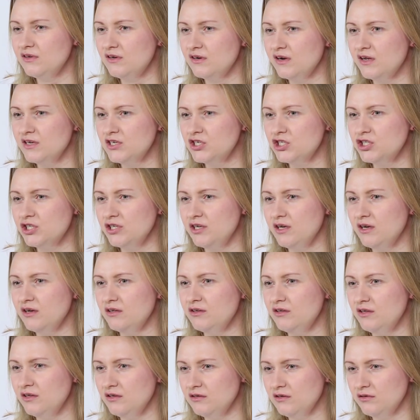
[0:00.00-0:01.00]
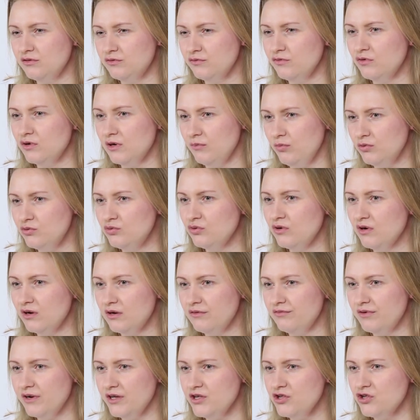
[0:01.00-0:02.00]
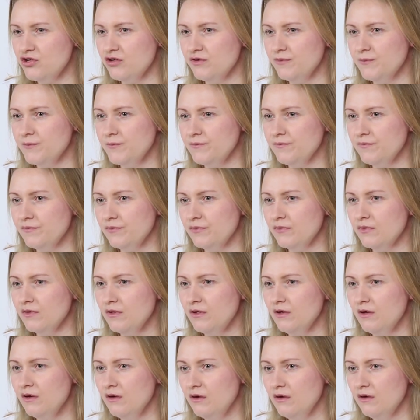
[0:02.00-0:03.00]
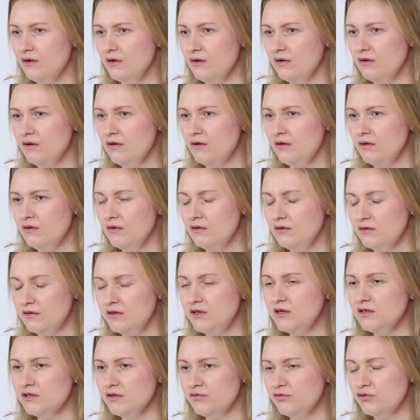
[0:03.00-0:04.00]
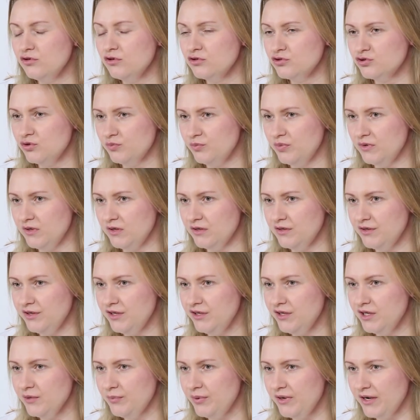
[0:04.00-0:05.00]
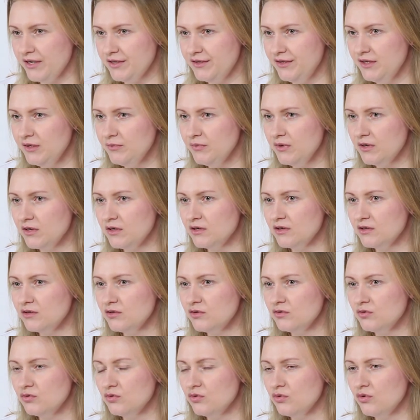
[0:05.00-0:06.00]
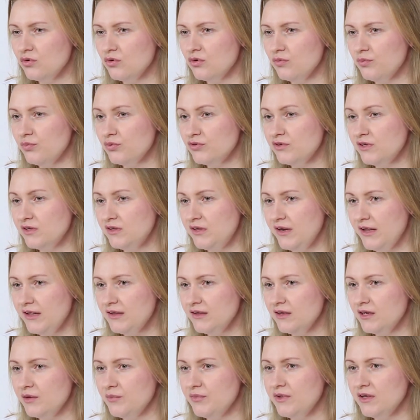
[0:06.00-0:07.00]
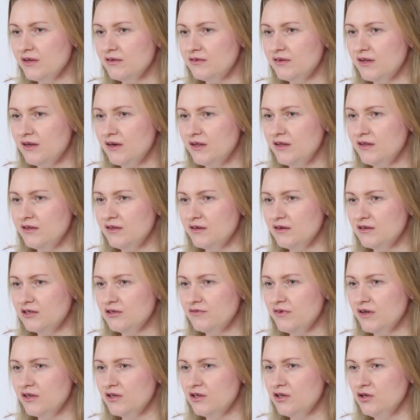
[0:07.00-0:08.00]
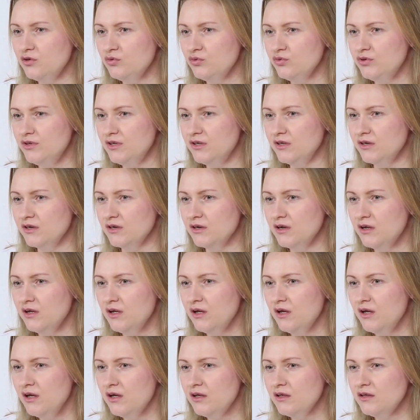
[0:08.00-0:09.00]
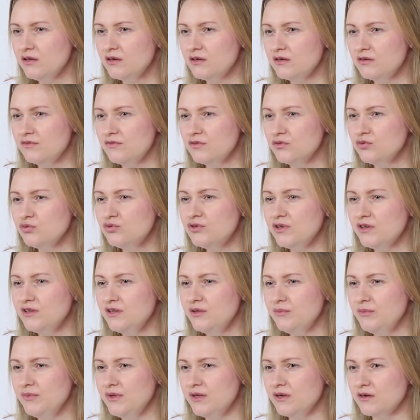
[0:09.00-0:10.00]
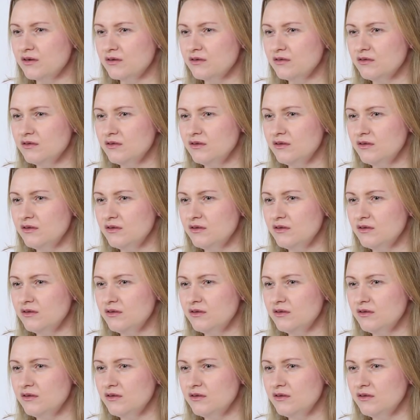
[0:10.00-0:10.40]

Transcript: Before the training, I did my work of a doctor, yes, but after the training, I got interested in people and their inner